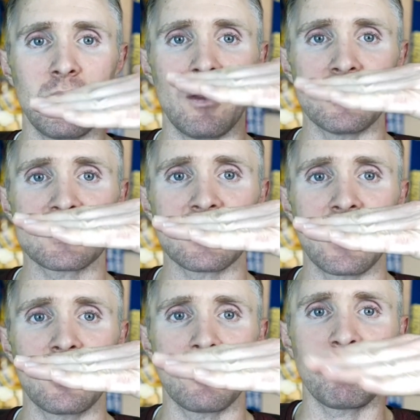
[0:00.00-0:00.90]
on the
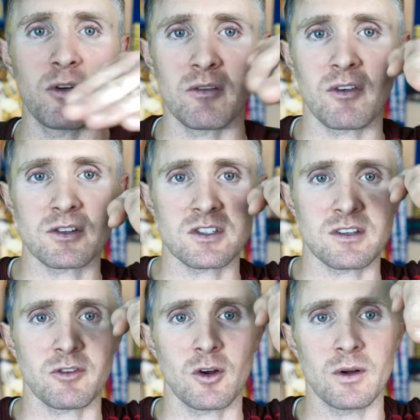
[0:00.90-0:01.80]
side of your foot
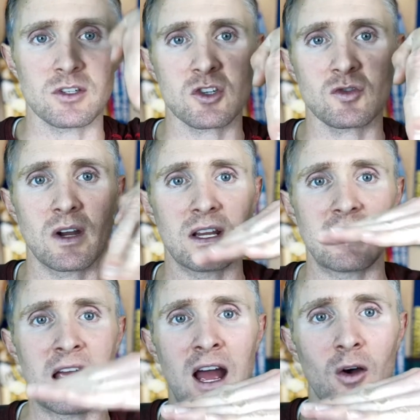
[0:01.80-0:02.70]
versus if you're going
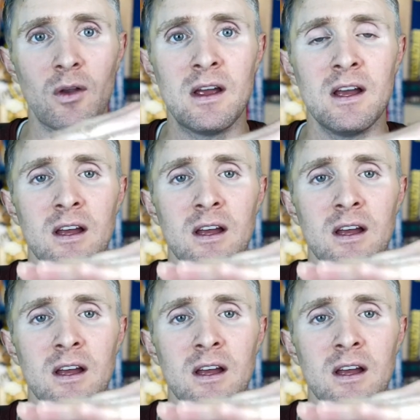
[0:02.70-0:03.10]
straight down.